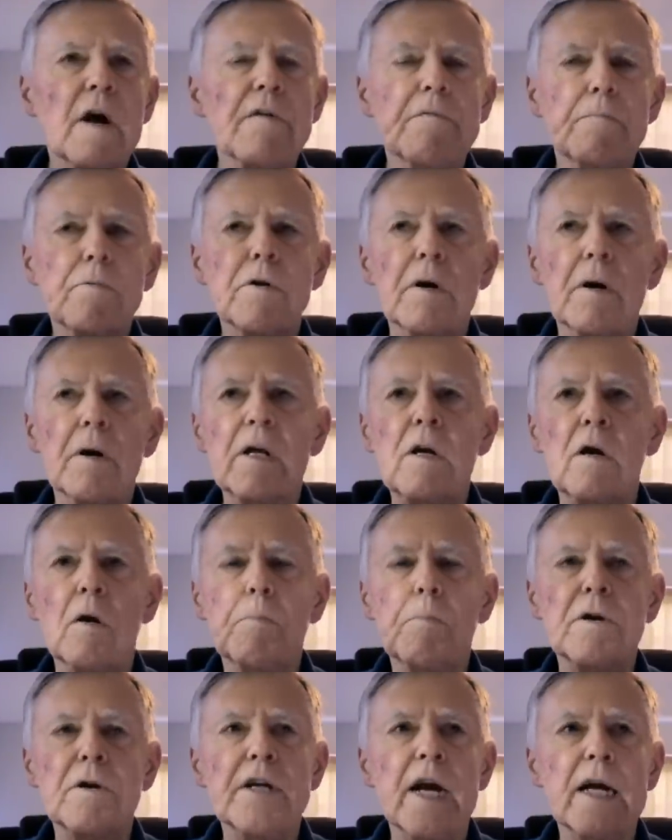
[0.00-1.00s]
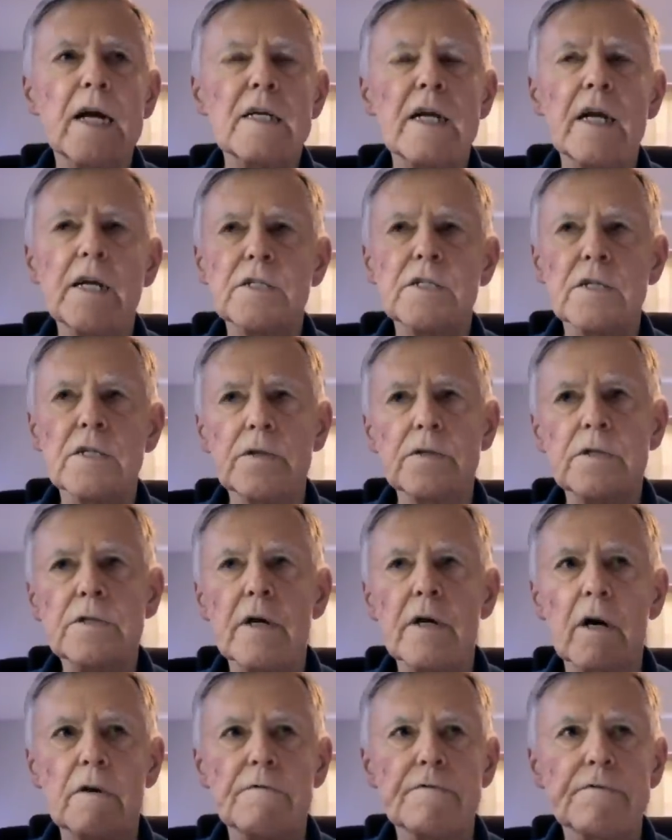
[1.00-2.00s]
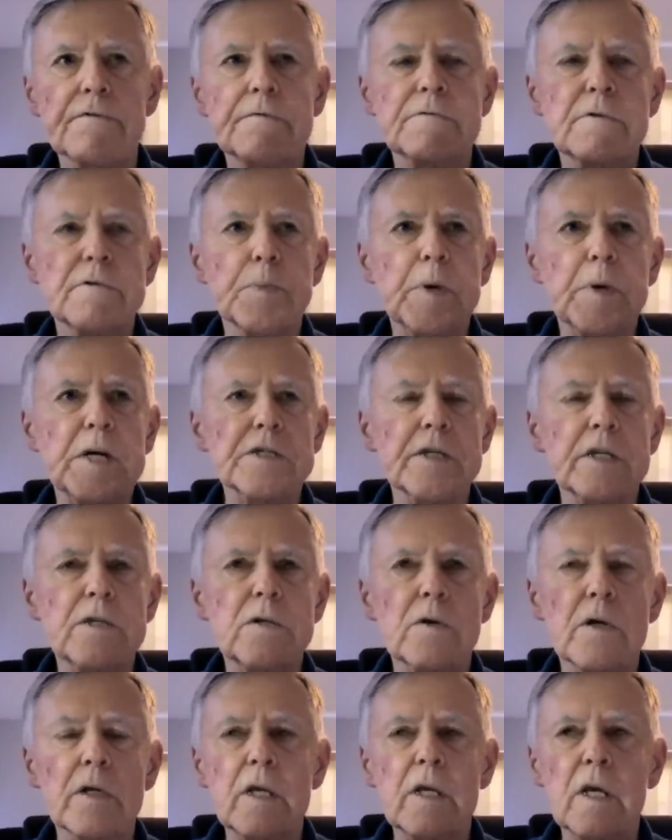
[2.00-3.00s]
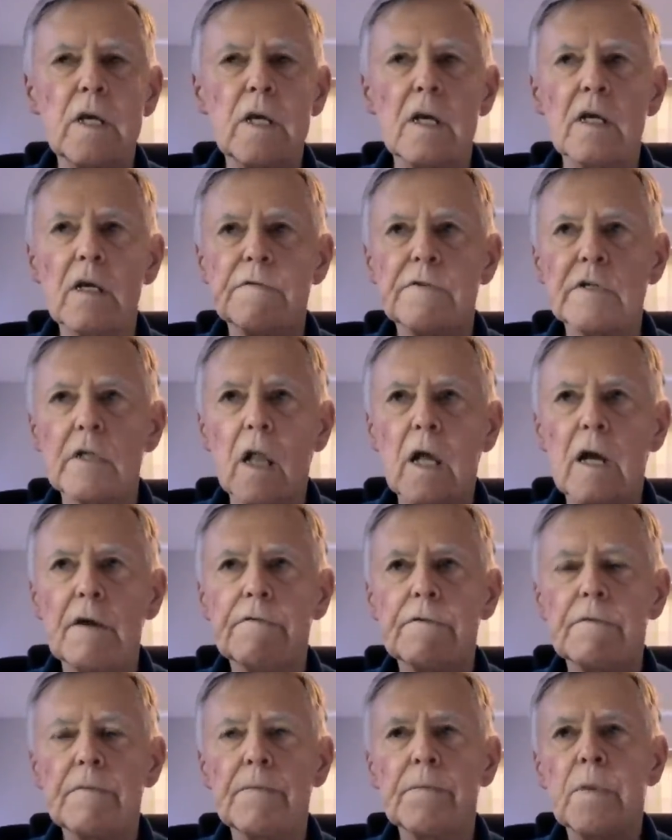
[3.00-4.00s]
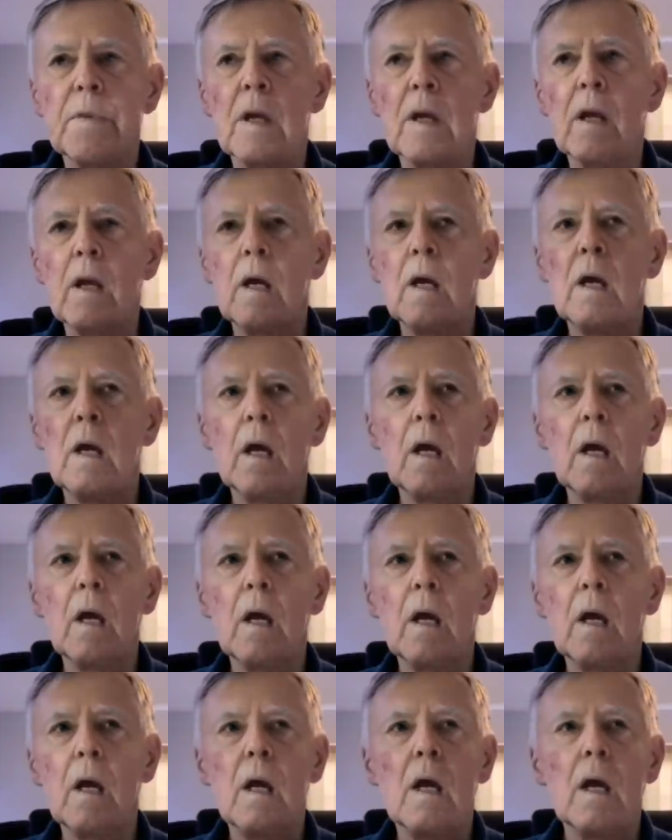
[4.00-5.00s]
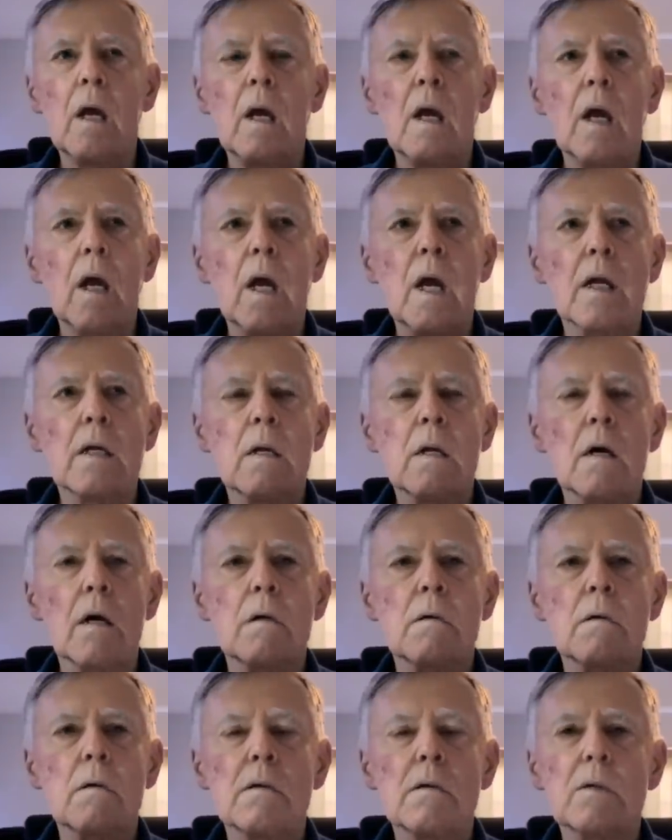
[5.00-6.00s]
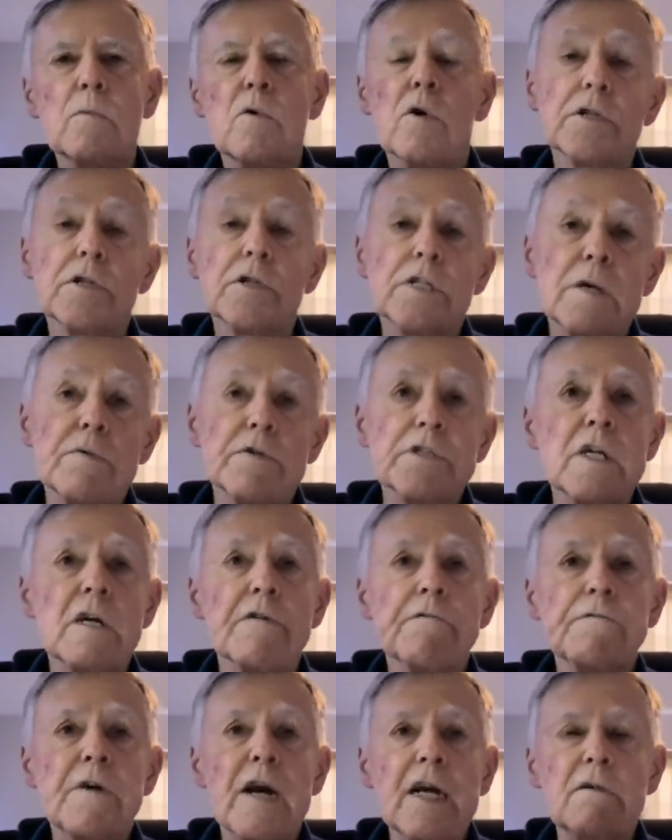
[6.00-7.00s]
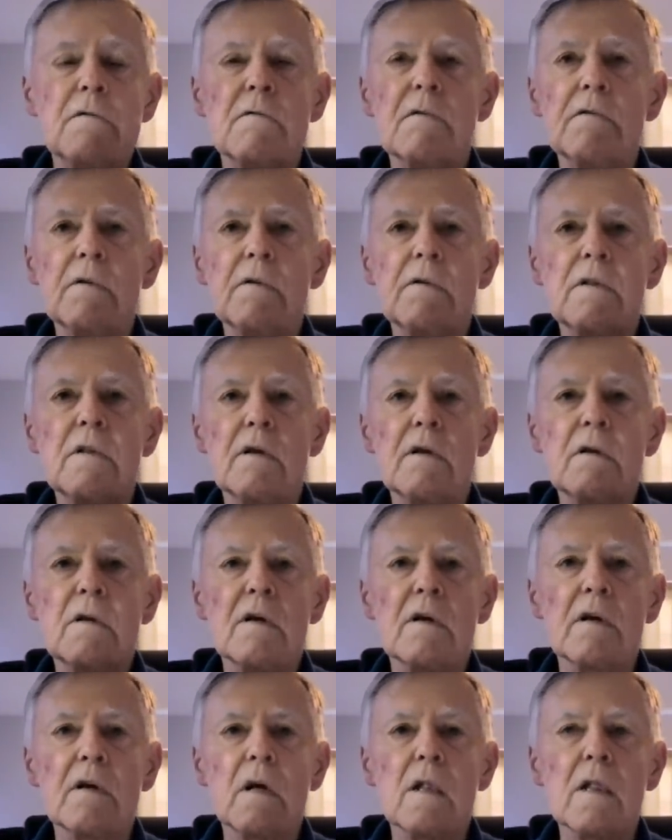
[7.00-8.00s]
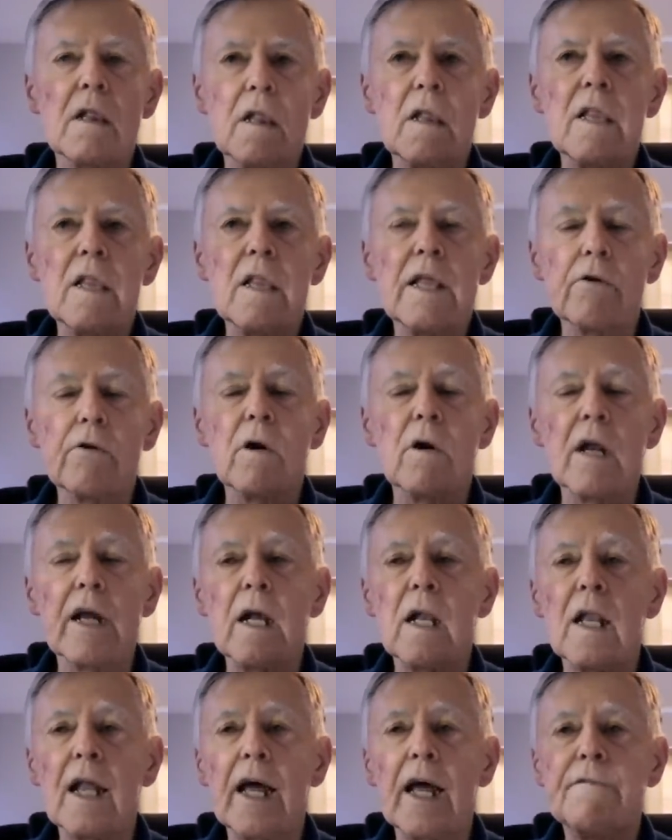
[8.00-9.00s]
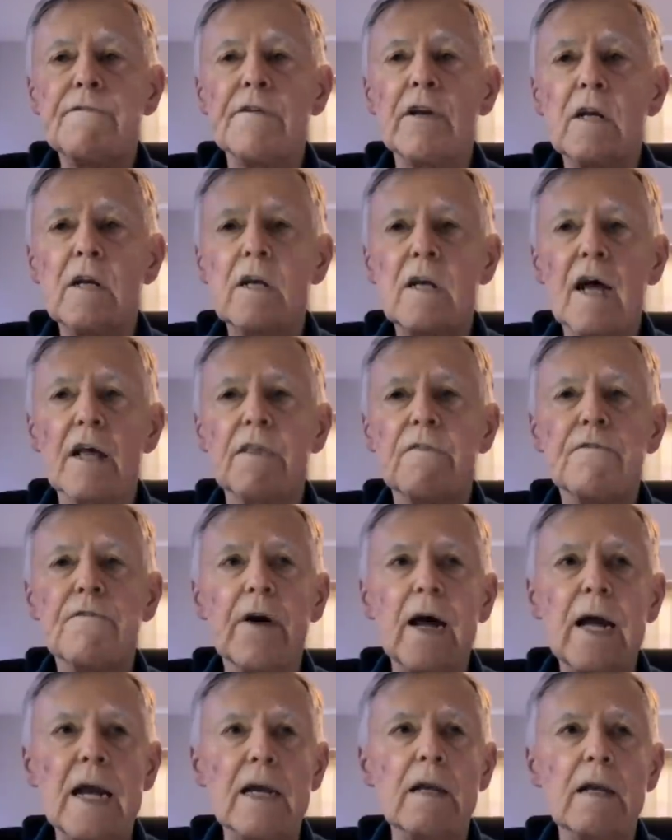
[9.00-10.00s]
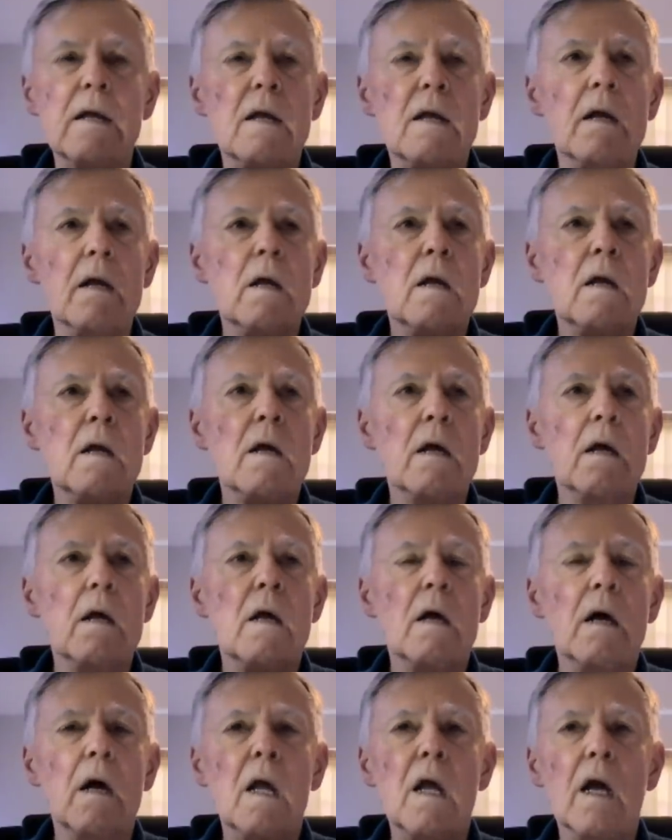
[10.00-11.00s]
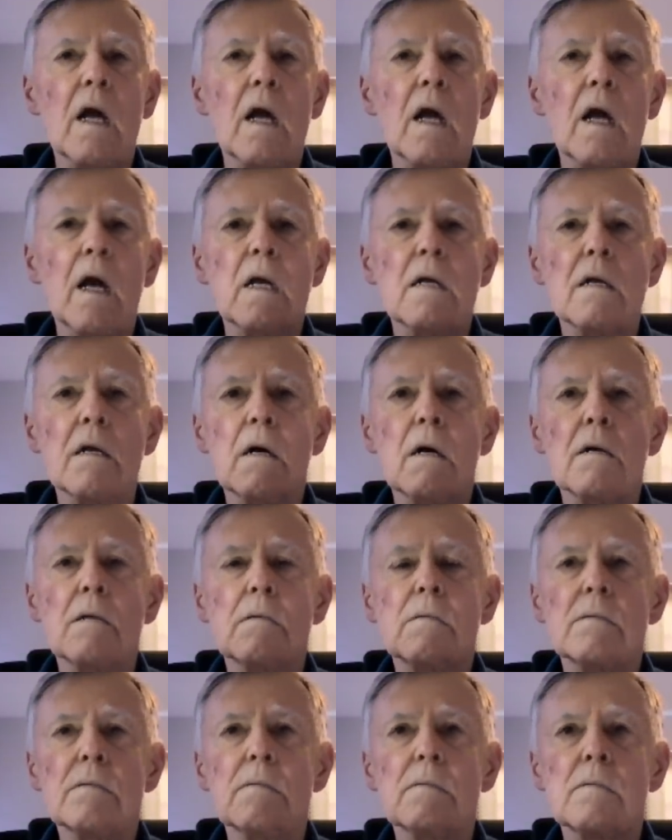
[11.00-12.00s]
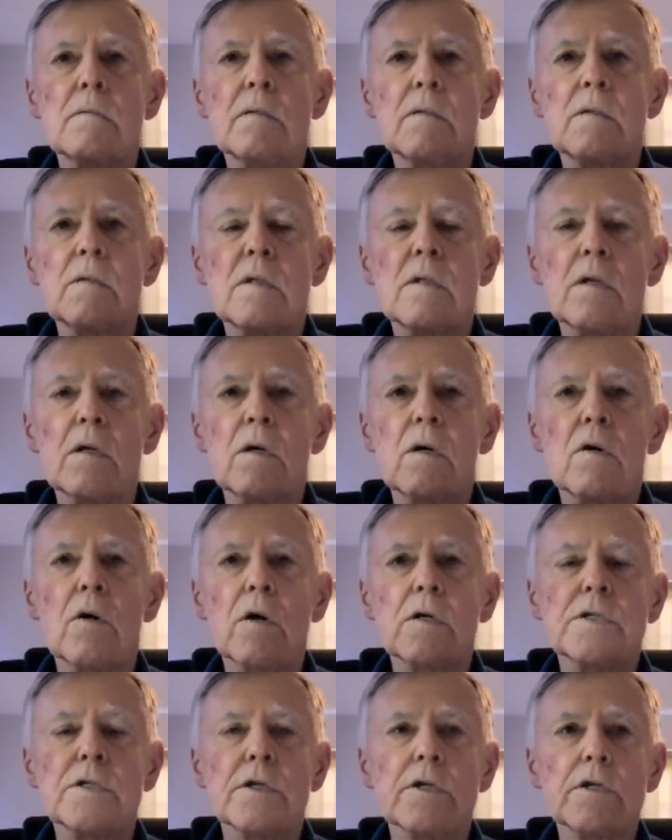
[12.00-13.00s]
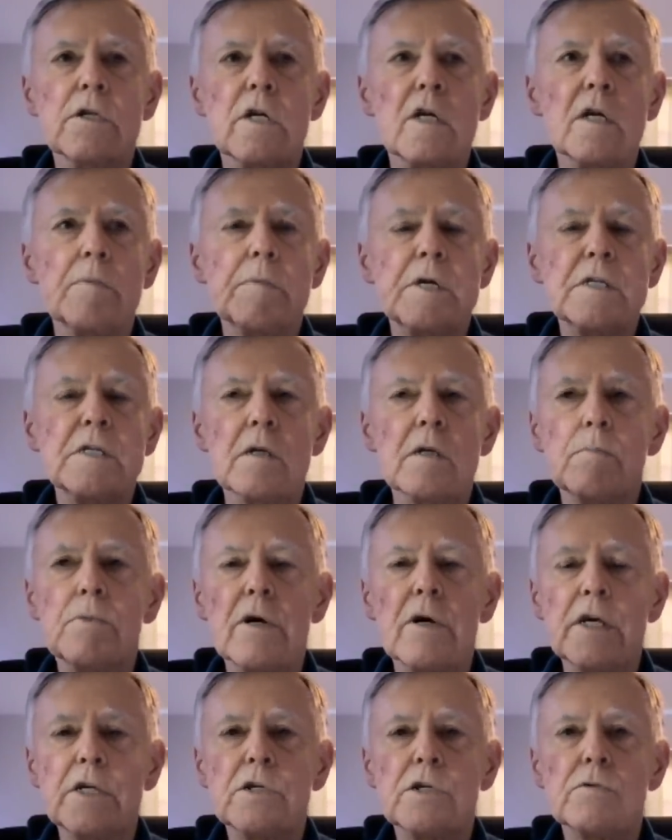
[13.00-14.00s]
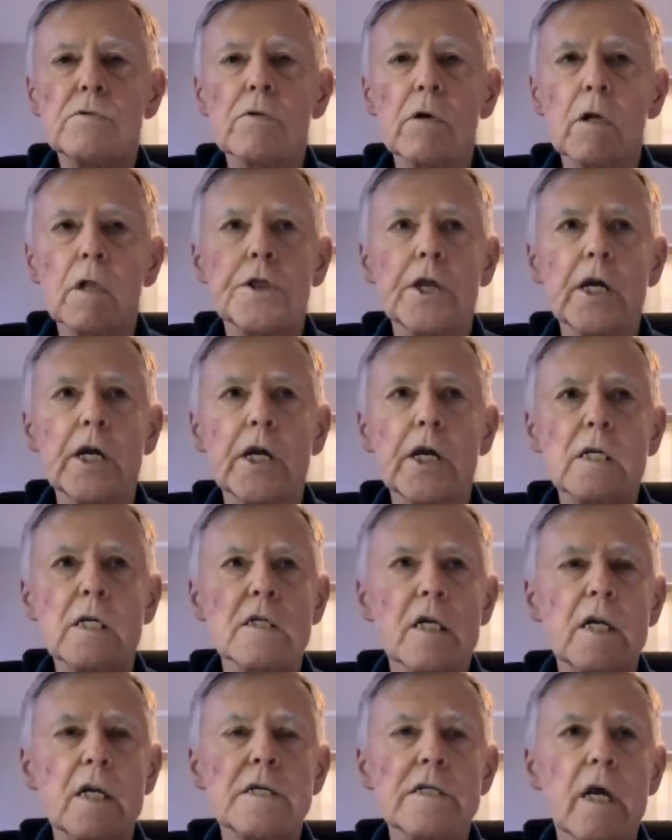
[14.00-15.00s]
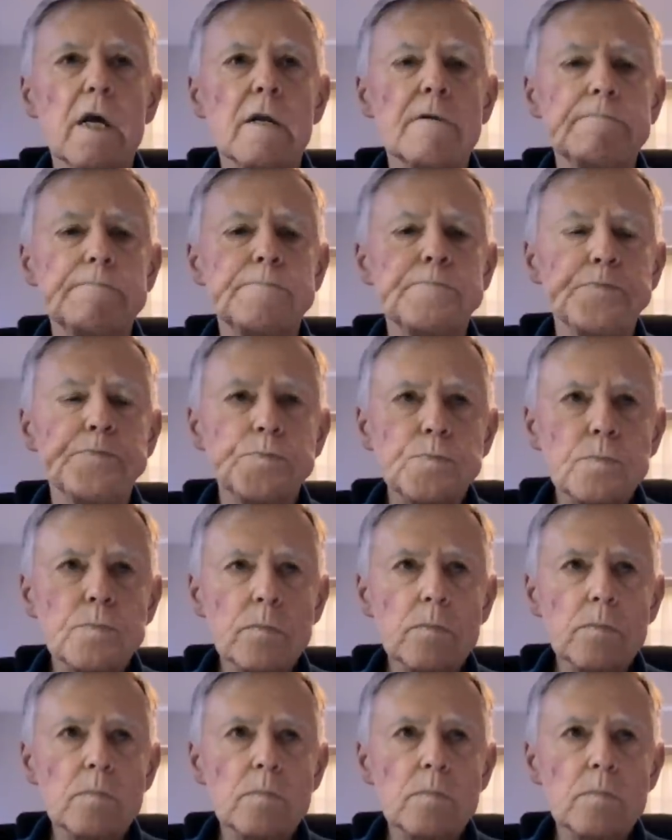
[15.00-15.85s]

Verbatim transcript: of, of you know protecting his own turf especially toward the end of his life and uh, of course, he was in a fight, a, literally a life and death fight. And uh, of course, there's going to be some pretty shrill things that he said.